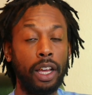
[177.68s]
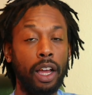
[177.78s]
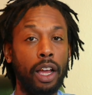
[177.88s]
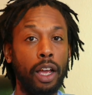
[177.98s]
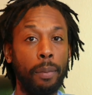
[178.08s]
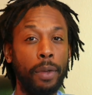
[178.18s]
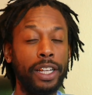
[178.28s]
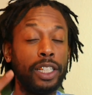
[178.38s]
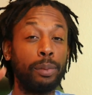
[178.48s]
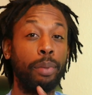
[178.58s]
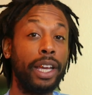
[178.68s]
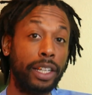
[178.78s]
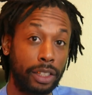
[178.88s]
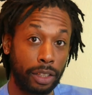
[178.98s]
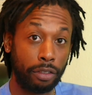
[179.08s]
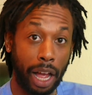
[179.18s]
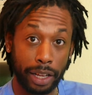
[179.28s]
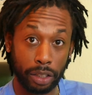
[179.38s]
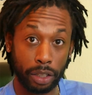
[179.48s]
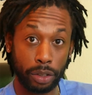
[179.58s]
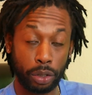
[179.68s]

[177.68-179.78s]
Um, it is best I learned